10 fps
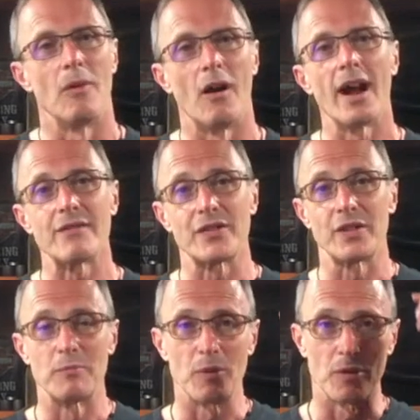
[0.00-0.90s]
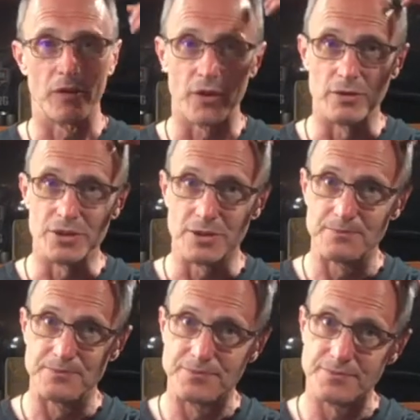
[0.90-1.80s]
I have a simple solution,
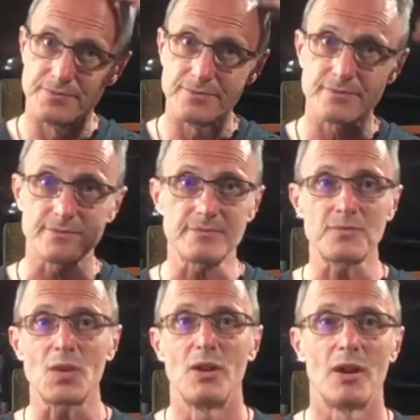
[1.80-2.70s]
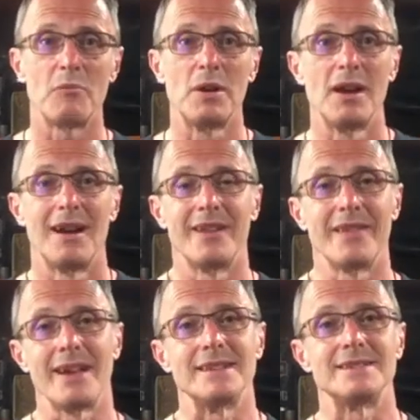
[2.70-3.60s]
and
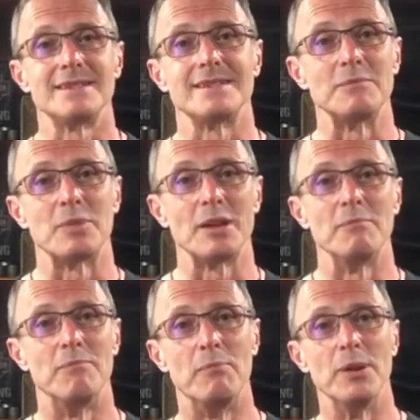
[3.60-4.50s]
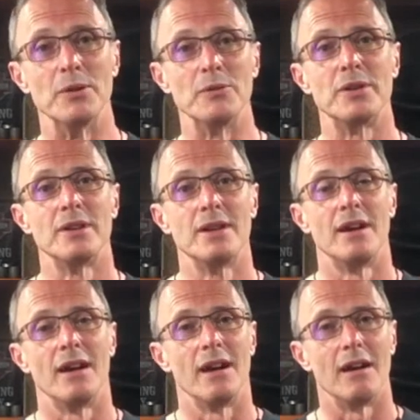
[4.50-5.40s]
that is to simply build
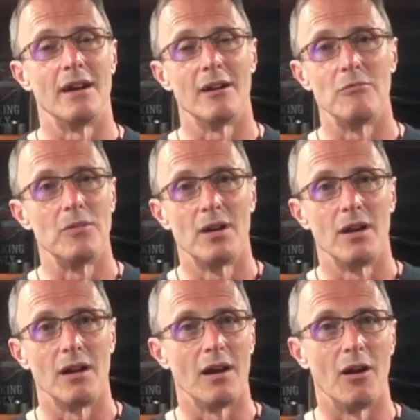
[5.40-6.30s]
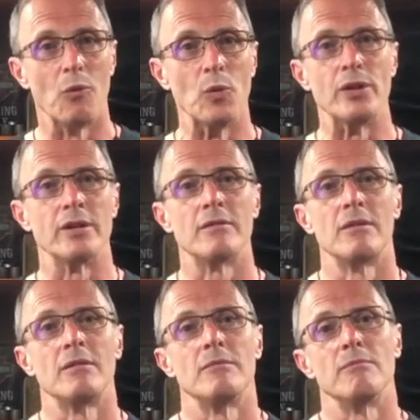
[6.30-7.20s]
a wooden
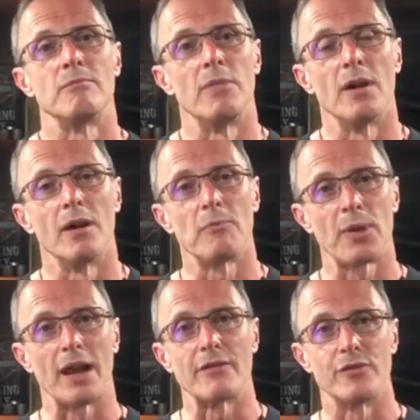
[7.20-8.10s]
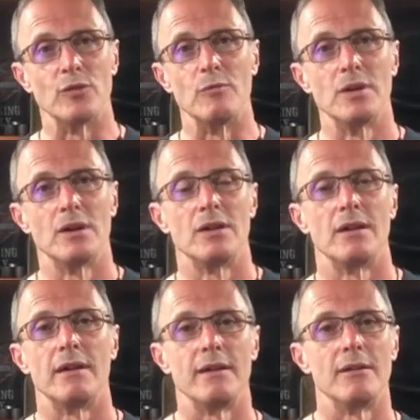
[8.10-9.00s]
platform
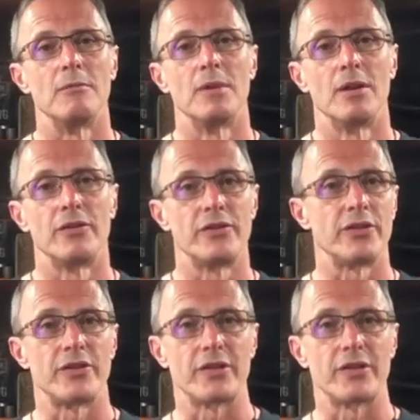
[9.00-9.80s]
to